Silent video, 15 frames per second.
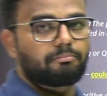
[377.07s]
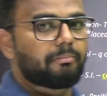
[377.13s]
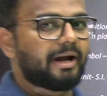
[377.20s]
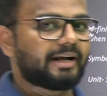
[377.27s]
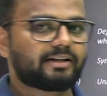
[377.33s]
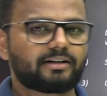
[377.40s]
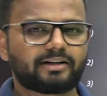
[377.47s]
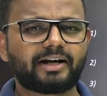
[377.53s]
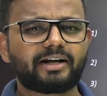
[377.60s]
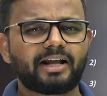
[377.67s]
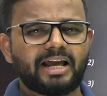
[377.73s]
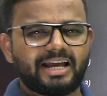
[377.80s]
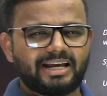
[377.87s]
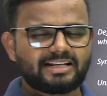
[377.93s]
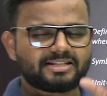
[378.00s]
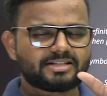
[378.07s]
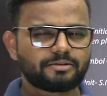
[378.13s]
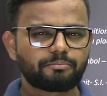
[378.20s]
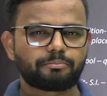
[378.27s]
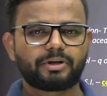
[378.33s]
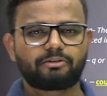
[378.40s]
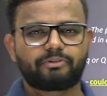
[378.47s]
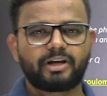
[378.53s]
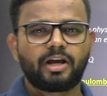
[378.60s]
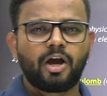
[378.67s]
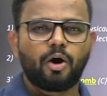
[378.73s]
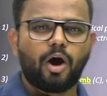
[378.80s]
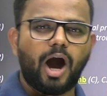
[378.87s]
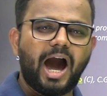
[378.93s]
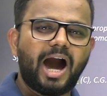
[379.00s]
matter, right? In simple way,
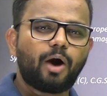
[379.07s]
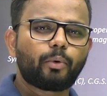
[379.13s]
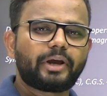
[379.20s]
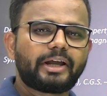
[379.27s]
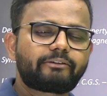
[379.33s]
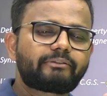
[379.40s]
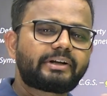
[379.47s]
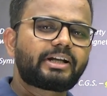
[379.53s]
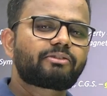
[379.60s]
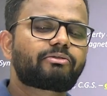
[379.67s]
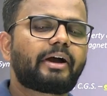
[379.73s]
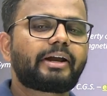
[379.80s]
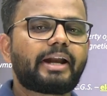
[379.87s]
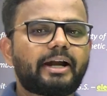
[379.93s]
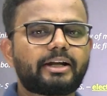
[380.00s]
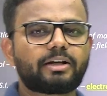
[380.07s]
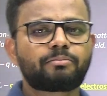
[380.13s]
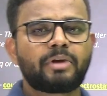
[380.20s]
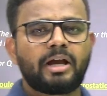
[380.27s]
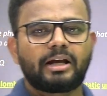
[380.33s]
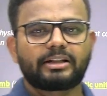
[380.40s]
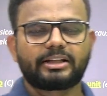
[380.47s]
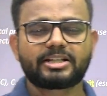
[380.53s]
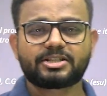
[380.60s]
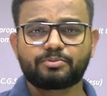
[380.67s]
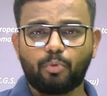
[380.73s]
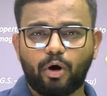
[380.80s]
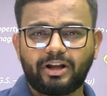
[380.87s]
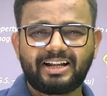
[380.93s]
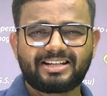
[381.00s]
how can we define atom? The
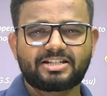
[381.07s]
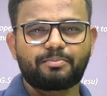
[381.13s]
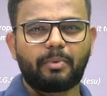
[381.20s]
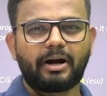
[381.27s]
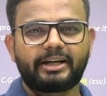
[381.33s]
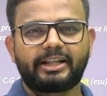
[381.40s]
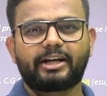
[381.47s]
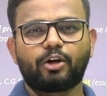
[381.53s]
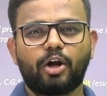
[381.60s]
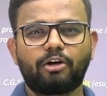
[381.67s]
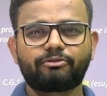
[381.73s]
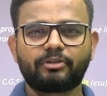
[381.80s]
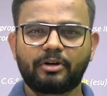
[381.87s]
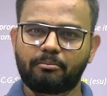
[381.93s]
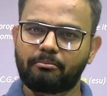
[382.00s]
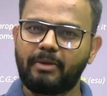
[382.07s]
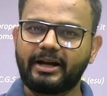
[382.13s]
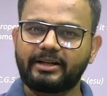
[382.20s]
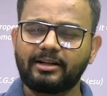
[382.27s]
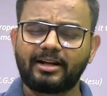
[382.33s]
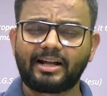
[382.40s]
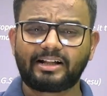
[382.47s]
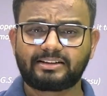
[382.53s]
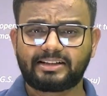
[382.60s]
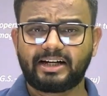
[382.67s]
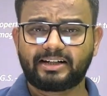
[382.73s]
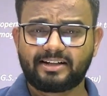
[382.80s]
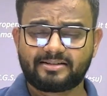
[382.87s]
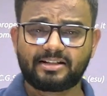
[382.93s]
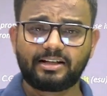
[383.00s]
smallest particle of matter,
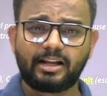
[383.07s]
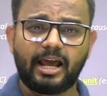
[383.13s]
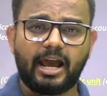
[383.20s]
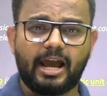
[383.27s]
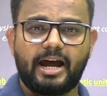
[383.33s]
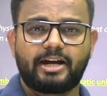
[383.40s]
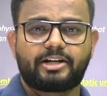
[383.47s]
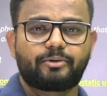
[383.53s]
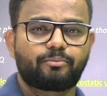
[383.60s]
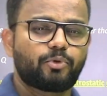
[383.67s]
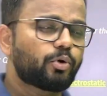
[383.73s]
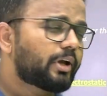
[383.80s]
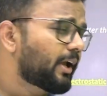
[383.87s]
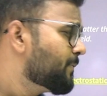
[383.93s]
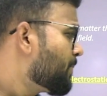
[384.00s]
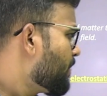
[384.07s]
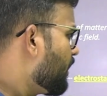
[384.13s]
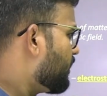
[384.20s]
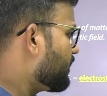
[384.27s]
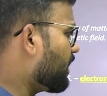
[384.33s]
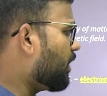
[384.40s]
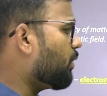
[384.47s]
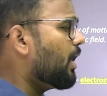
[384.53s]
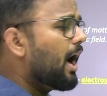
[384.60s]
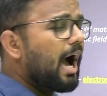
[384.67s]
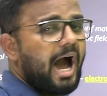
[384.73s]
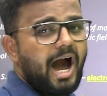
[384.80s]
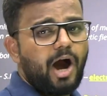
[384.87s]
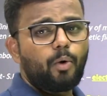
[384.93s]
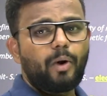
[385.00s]
that is an atom. Okay, now
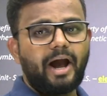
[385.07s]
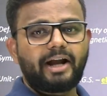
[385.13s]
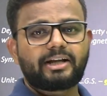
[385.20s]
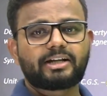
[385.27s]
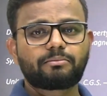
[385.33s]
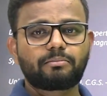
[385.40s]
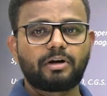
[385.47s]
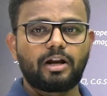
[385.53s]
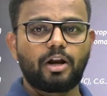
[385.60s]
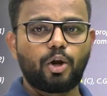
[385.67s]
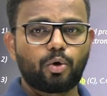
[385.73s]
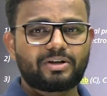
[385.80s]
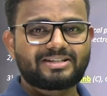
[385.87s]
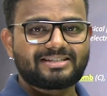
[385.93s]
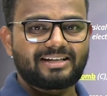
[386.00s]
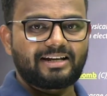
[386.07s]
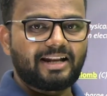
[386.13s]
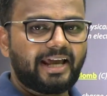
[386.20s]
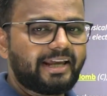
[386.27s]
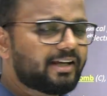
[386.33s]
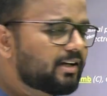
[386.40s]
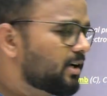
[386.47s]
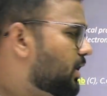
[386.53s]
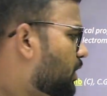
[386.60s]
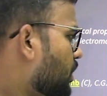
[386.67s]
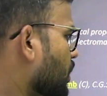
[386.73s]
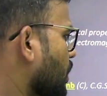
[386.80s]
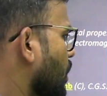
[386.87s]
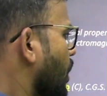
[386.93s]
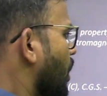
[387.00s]
how atom looks like?
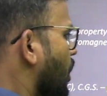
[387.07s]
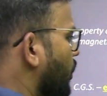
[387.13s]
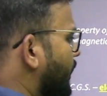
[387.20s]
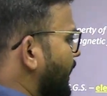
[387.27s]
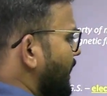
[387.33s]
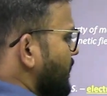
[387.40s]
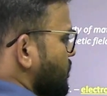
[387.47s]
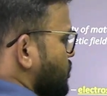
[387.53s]
Okay,